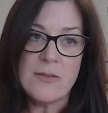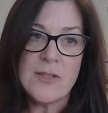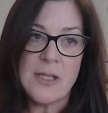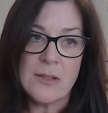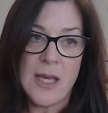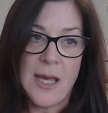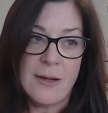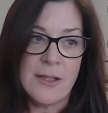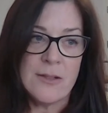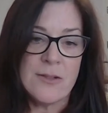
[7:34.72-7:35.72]
LTL
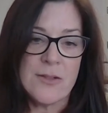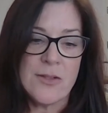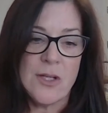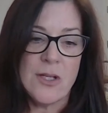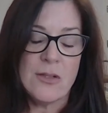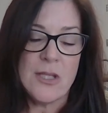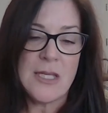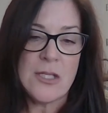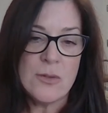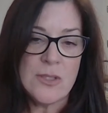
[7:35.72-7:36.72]
carriers,
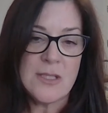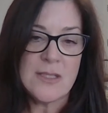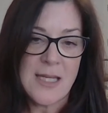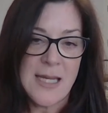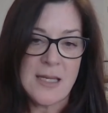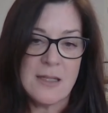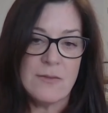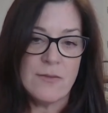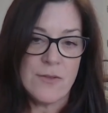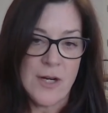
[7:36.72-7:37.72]
they used to
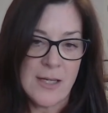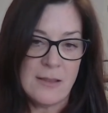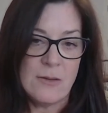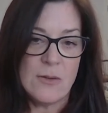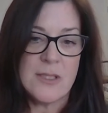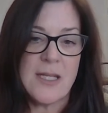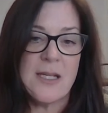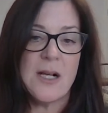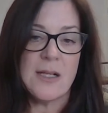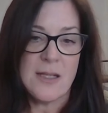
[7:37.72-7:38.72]
take freight or
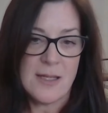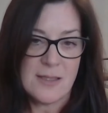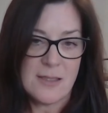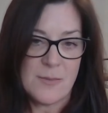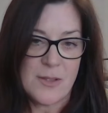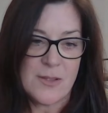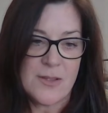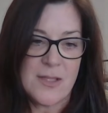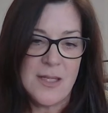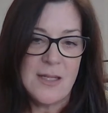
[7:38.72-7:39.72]
take on
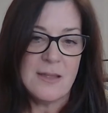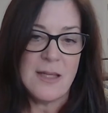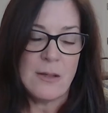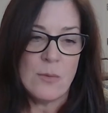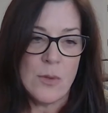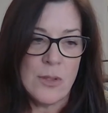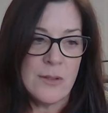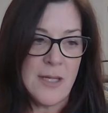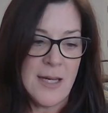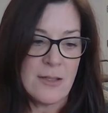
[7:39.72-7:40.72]
customers that
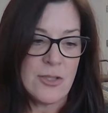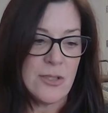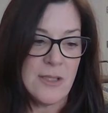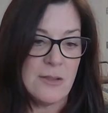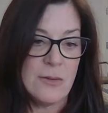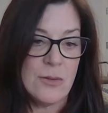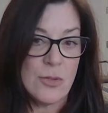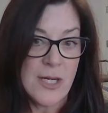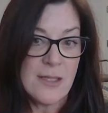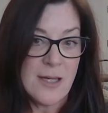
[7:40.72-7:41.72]
weren't actually
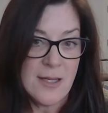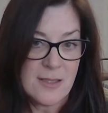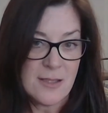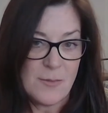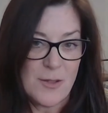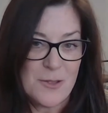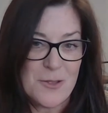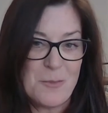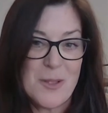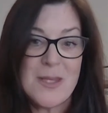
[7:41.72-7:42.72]
great
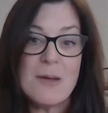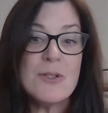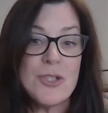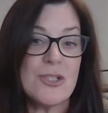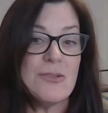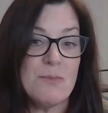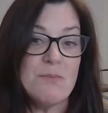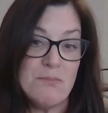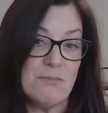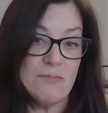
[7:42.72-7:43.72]
customers, but they would
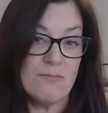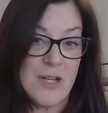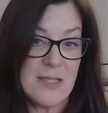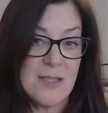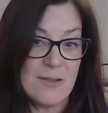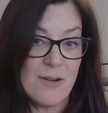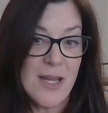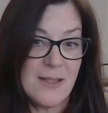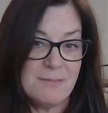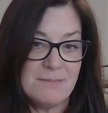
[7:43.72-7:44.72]
just raise the
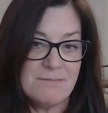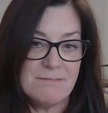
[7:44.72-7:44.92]
rate.